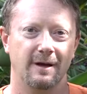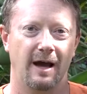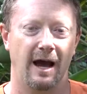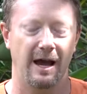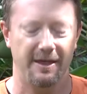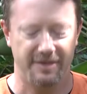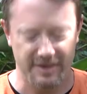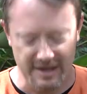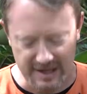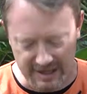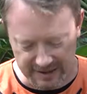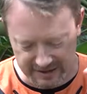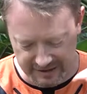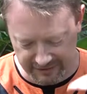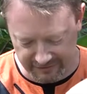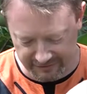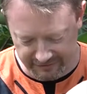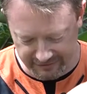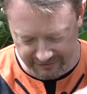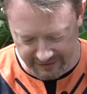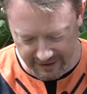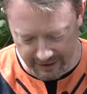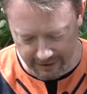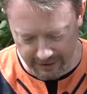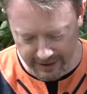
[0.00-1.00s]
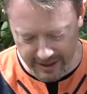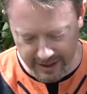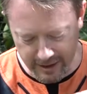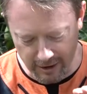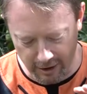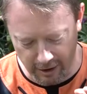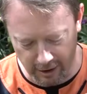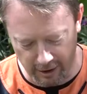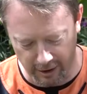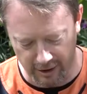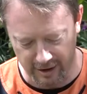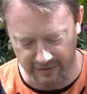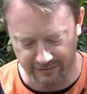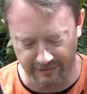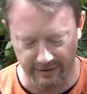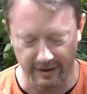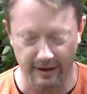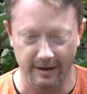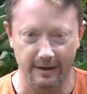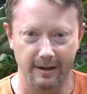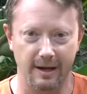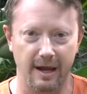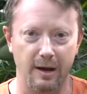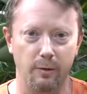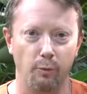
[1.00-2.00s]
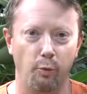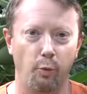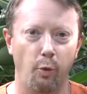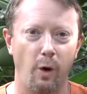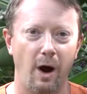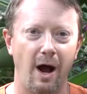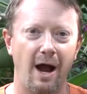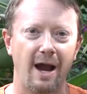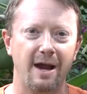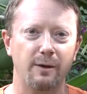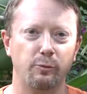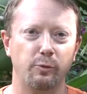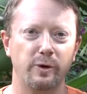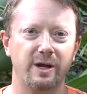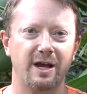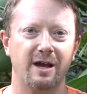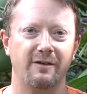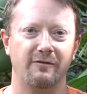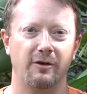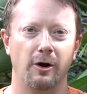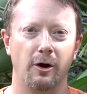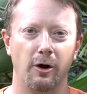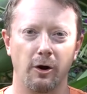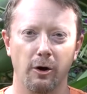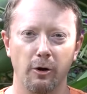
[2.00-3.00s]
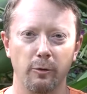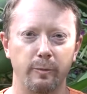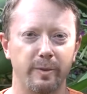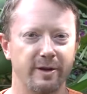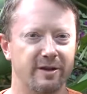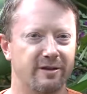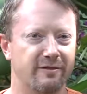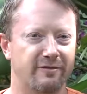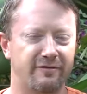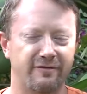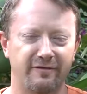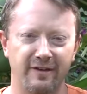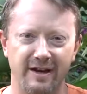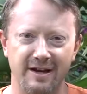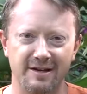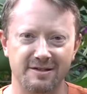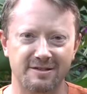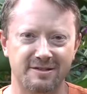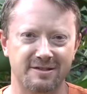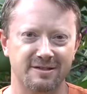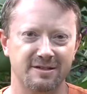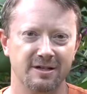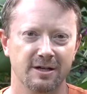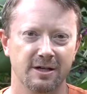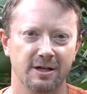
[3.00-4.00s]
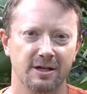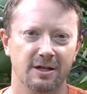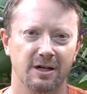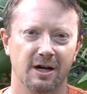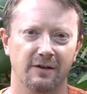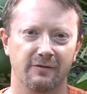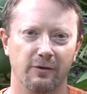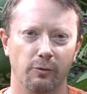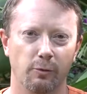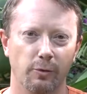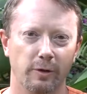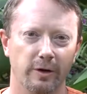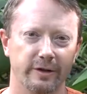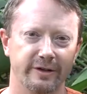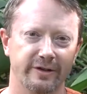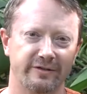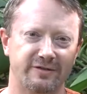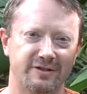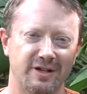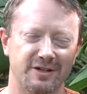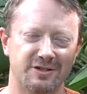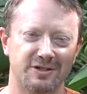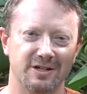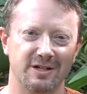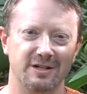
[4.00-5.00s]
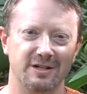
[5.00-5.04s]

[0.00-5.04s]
I think at the very heart of it and why we have hope in the face of a world of such